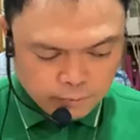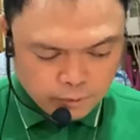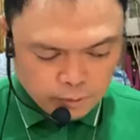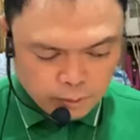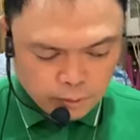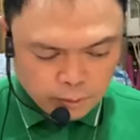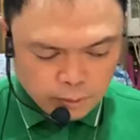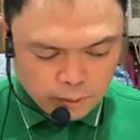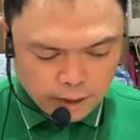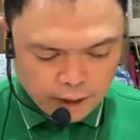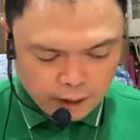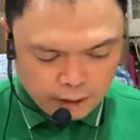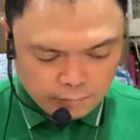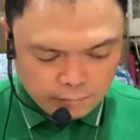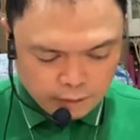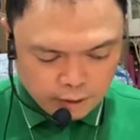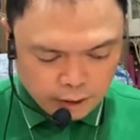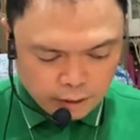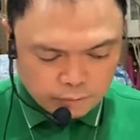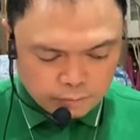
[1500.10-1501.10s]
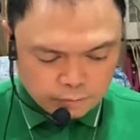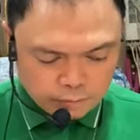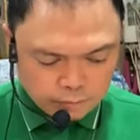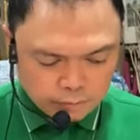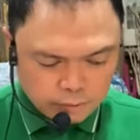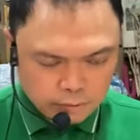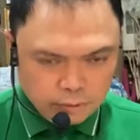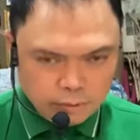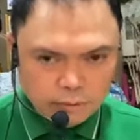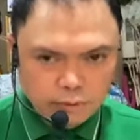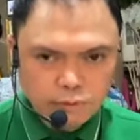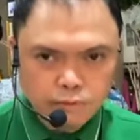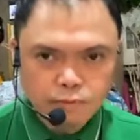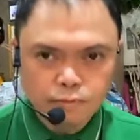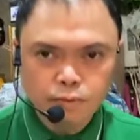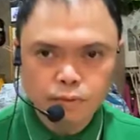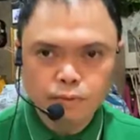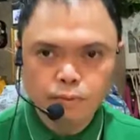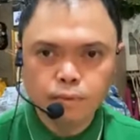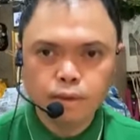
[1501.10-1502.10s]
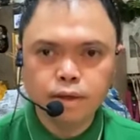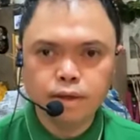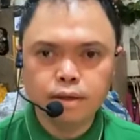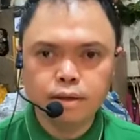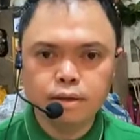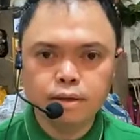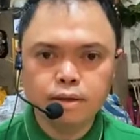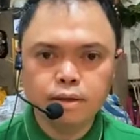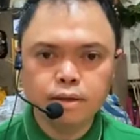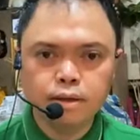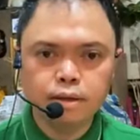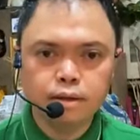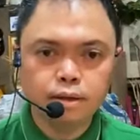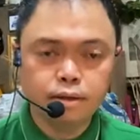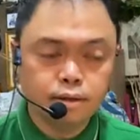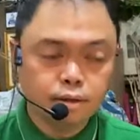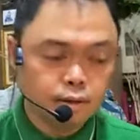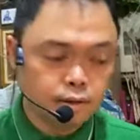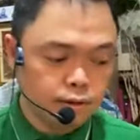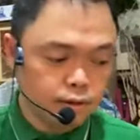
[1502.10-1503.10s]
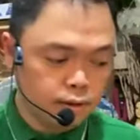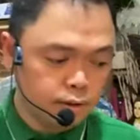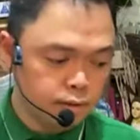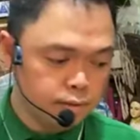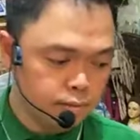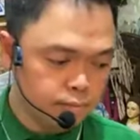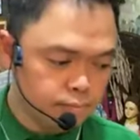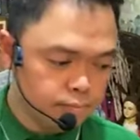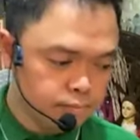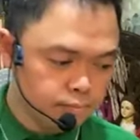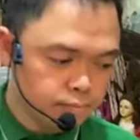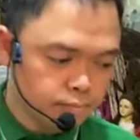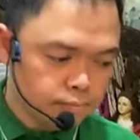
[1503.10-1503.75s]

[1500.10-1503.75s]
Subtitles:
if you have love for one another.